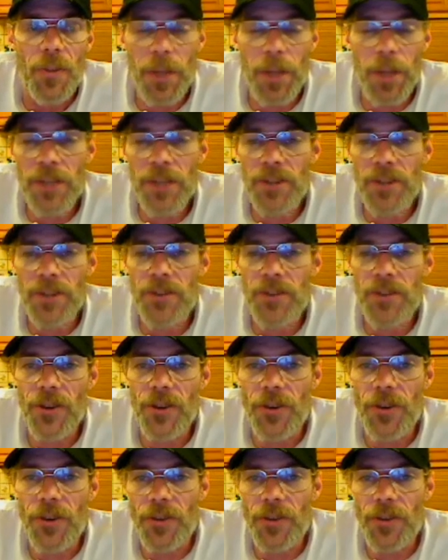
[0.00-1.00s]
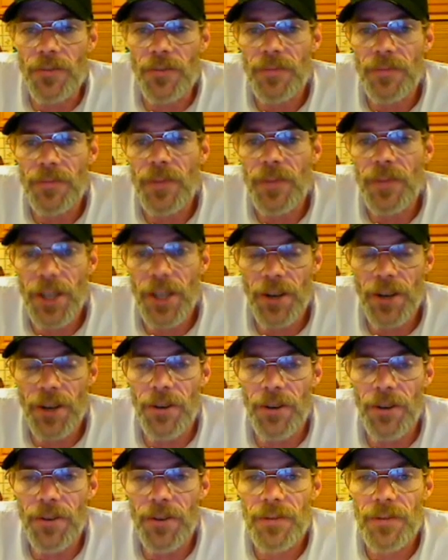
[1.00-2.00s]
plastic surgeon
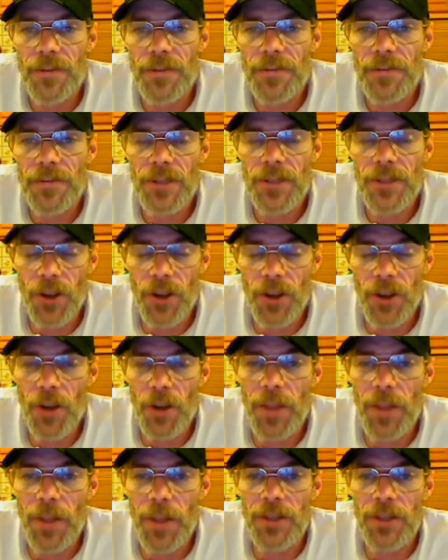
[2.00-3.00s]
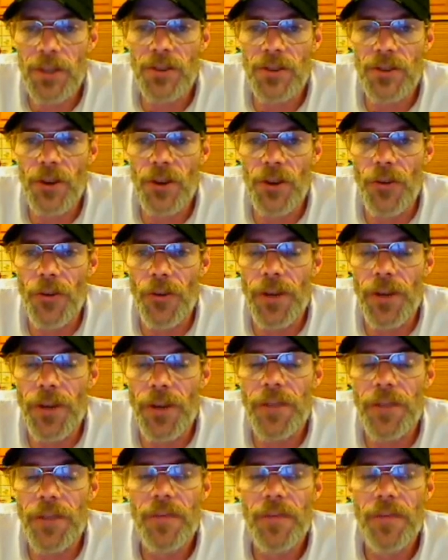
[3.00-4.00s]
here to talk about this
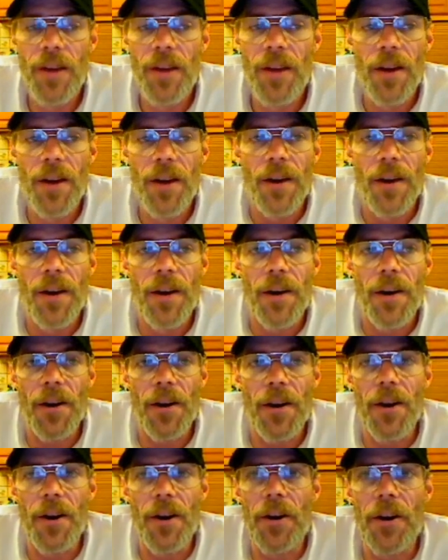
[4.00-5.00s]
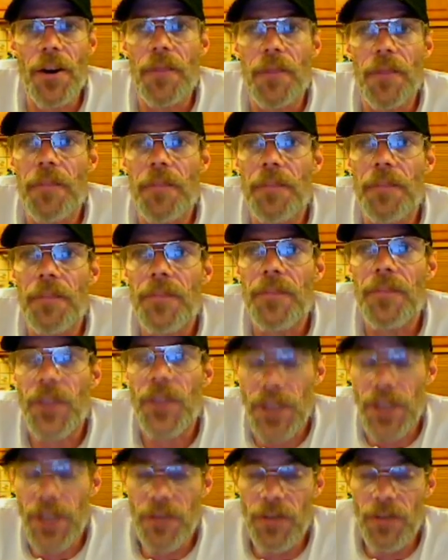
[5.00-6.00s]
surgery.
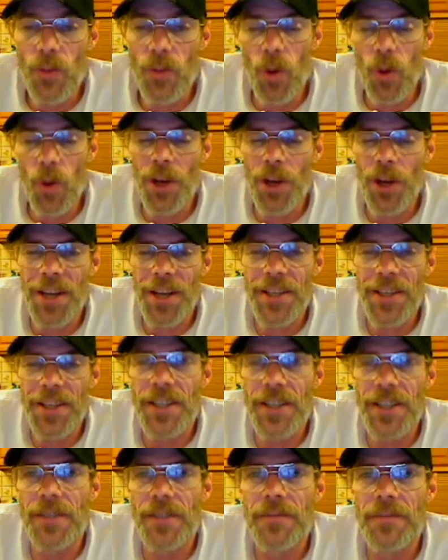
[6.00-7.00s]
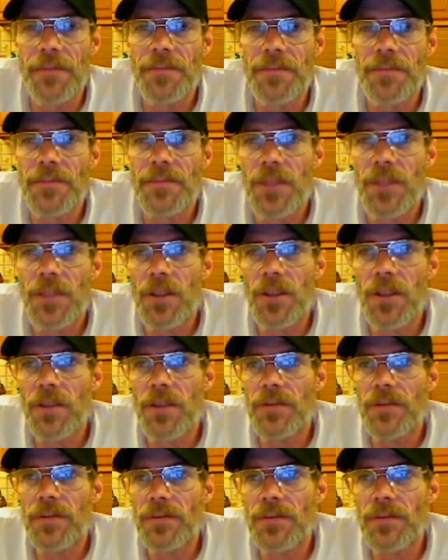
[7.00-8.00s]
To give you one idea
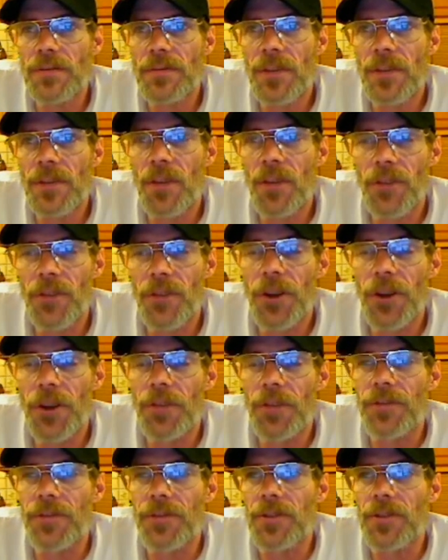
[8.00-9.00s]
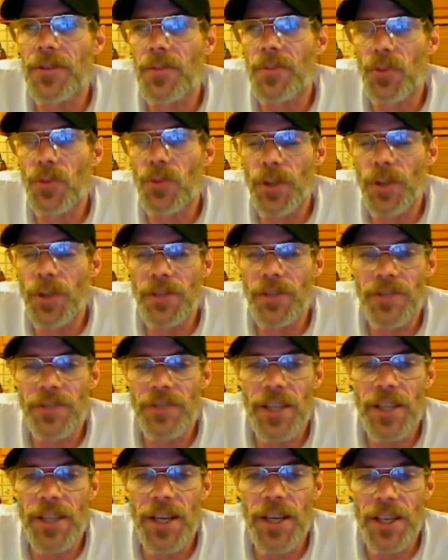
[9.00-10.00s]
of the difference between the
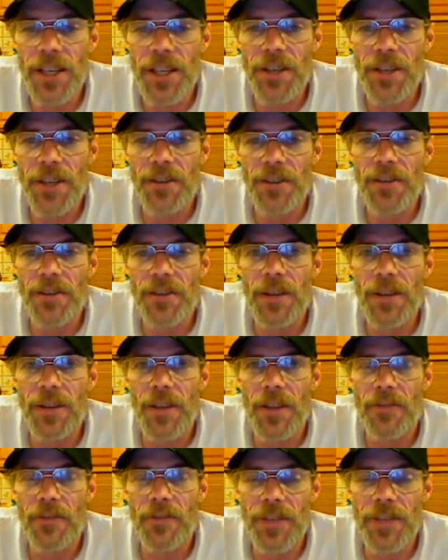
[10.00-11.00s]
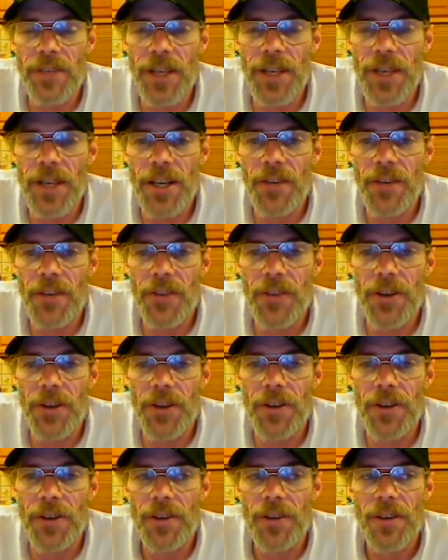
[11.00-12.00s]
VA here and the VA out
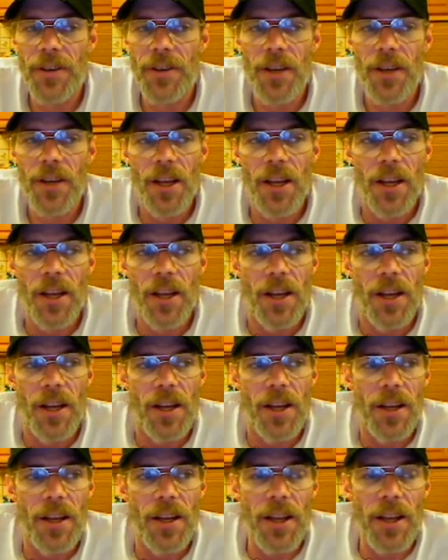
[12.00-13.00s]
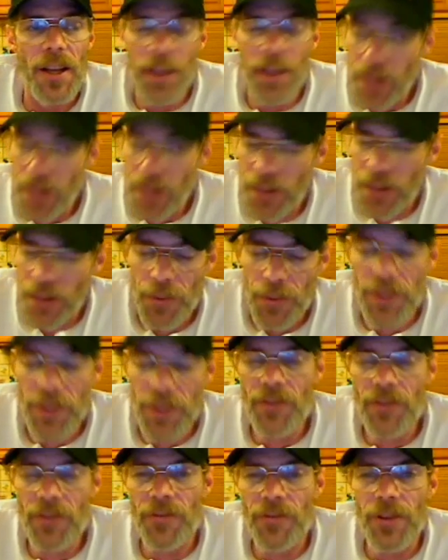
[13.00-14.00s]
there, and the
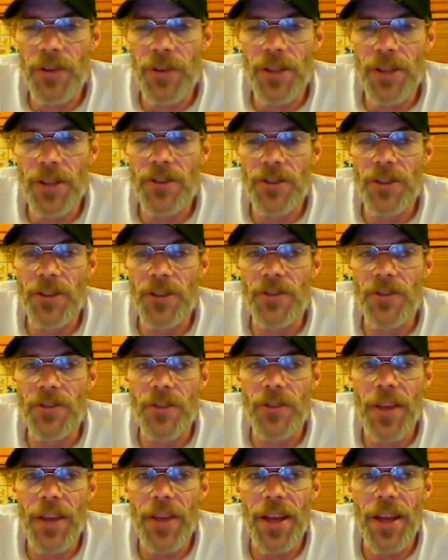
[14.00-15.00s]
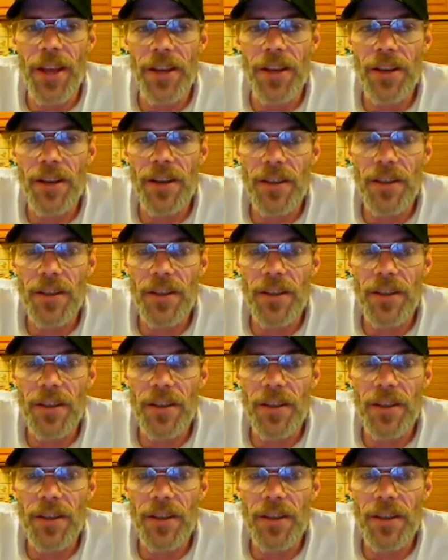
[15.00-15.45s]
reason for this is that